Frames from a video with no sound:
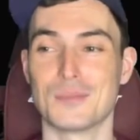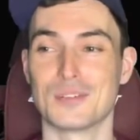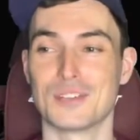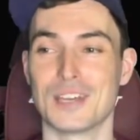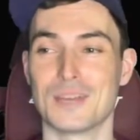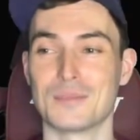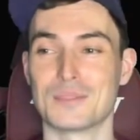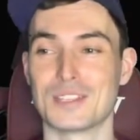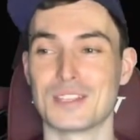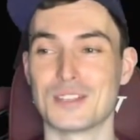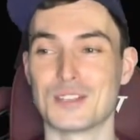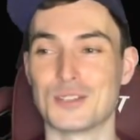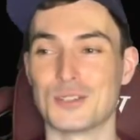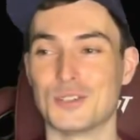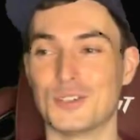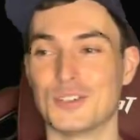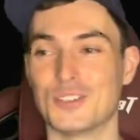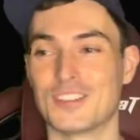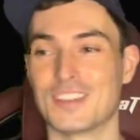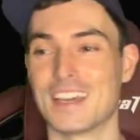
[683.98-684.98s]
percent 09
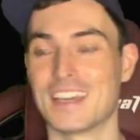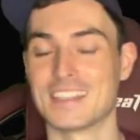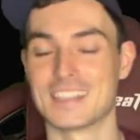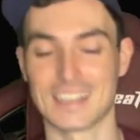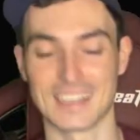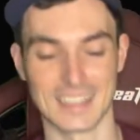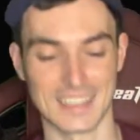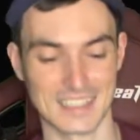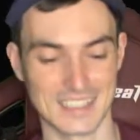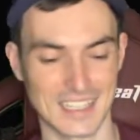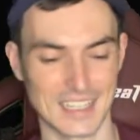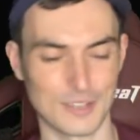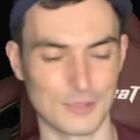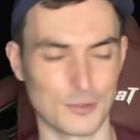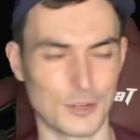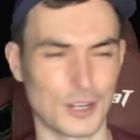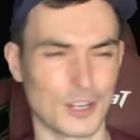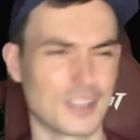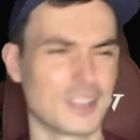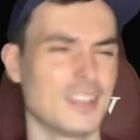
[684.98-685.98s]
sure that is
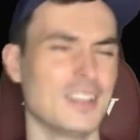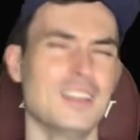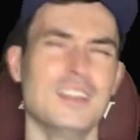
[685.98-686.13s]
Accelerock,